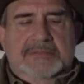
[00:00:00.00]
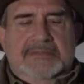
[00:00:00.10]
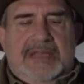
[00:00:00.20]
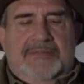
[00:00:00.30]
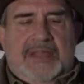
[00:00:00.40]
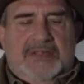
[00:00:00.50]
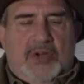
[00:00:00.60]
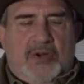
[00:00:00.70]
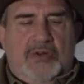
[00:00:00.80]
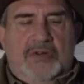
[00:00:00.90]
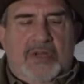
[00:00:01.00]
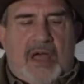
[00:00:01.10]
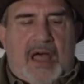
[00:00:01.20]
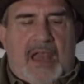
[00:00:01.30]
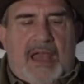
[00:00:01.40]
if they turn to
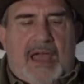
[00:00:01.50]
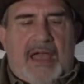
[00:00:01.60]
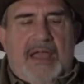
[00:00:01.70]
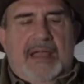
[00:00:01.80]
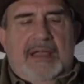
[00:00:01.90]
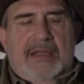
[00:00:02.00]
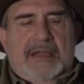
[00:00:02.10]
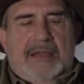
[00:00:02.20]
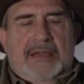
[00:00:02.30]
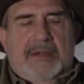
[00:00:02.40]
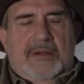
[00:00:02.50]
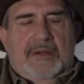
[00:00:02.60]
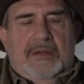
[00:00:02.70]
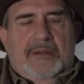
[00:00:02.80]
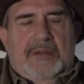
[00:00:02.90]
Allah
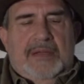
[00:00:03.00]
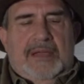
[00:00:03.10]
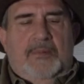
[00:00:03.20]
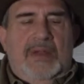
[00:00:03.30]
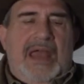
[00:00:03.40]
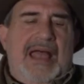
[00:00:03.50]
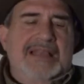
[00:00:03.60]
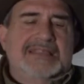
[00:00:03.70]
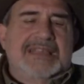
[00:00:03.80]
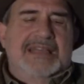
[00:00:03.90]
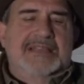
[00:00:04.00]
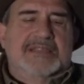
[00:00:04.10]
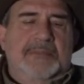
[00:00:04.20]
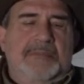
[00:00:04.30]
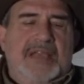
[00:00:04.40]
and realize that
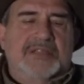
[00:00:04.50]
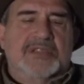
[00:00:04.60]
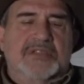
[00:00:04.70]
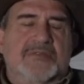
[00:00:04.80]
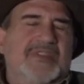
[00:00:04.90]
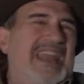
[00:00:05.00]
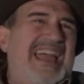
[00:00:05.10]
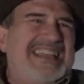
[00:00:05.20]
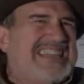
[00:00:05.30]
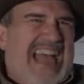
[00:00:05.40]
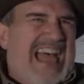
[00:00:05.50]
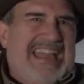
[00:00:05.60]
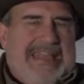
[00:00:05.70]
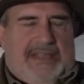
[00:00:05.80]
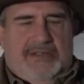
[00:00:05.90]
it's a message of glad
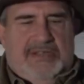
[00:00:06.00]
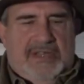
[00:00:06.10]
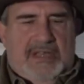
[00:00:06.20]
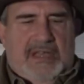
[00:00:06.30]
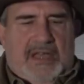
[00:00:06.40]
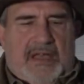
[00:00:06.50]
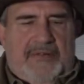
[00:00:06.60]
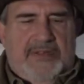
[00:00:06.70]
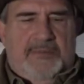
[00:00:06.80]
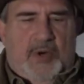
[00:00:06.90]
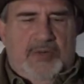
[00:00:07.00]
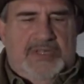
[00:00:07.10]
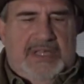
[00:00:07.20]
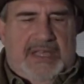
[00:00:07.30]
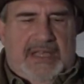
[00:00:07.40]
tidings of his
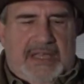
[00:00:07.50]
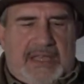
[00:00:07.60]
mercy.